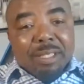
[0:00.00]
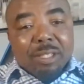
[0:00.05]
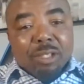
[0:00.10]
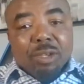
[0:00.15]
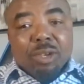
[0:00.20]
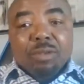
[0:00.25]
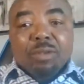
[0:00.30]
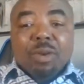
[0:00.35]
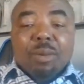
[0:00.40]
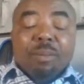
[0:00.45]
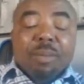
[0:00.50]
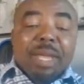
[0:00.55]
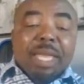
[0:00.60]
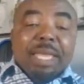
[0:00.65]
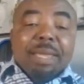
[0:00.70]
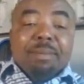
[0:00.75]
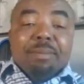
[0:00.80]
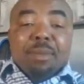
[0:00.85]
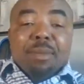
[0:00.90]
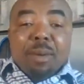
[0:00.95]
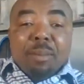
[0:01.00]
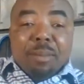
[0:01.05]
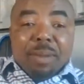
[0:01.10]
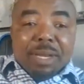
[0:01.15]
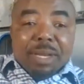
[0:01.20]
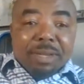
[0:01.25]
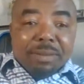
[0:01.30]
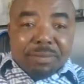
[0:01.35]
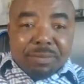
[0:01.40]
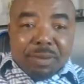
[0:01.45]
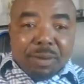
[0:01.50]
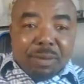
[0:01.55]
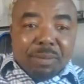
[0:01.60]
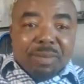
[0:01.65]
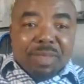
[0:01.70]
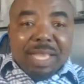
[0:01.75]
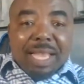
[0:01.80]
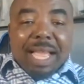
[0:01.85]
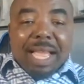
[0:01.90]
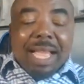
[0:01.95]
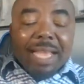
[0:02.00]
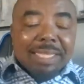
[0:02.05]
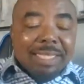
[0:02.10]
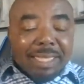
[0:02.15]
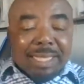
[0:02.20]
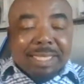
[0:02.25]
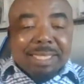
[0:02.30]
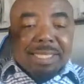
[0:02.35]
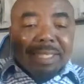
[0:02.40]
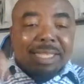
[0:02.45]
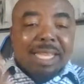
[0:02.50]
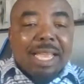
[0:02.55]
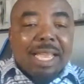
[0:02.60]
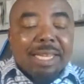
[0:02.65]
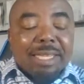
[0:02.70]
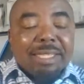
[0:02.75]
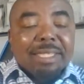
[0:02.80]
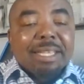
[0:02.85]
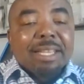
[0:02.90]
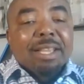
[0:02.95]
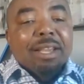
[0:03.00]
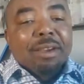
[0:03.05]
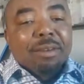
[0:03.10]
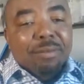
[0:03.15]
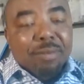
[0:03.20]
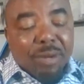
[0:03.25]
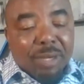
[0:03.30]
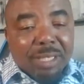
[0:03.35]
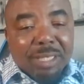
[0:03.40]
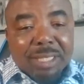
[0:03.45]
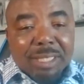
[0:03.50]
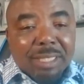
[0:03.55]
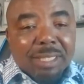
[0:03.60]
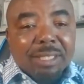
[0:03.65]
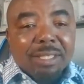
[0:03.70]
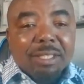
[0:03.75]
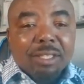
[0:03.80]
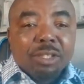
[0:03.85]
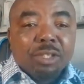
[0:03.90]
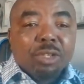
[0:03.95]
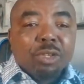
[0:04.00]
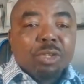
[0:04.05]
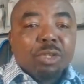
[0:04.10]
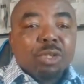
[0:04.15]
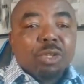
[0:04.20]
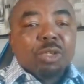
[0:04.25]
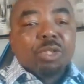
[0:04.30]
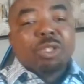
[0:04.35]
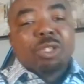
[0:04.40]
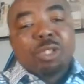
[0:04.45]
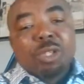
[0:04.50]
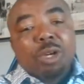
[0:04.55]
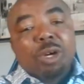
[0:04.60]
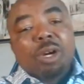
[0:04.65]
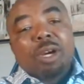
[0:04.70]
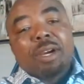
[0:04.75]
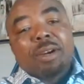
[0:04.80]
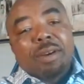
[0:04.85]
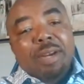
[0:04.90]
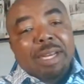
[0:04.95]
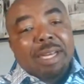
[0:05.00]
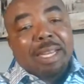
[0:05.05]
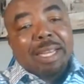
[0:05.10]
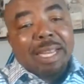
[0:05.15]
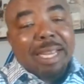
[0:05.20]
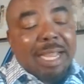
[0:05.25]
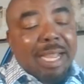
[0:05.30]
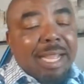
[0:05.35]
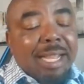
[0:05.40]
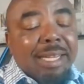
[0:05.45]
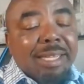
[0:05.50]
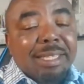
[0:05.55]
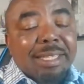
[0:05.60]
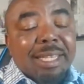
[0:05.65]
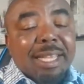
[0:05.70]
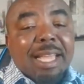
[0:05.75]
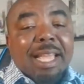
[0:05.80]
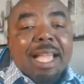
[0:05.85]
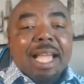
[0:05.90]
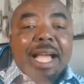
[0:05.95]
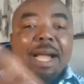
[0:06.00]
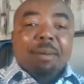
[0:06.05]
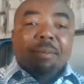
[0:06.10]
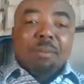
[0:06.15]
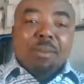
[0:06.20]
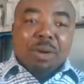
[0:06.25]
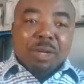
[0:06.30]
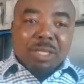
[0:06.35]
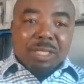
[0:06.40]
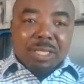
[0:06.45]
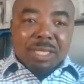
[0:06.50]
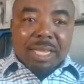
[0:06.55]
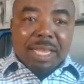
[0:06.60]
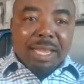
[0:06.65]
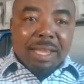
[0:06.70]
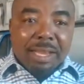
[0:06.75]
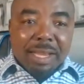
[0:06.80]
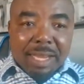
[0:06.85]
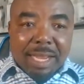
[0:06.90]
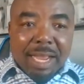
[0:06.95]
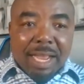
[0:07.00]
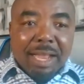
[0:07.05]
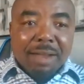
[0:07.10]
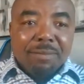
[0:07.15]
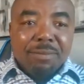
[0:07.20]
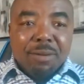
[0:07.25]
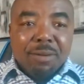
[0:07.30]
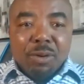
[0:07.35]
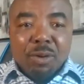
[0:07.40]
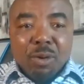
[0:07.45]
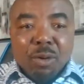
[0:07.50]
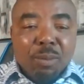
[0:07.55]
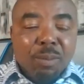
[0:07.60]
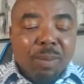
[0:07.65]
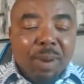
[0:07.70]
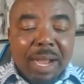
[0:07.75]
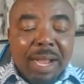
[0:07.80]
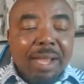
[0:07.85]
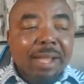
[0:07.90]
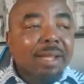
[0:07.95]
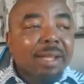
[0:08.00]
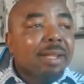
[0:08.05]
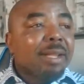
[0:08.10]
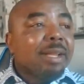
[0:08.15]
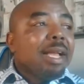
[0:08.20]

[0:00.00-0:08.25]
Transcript: So if you're making more money from the asset side, for instance, you used your credit card and bought a car for Uber,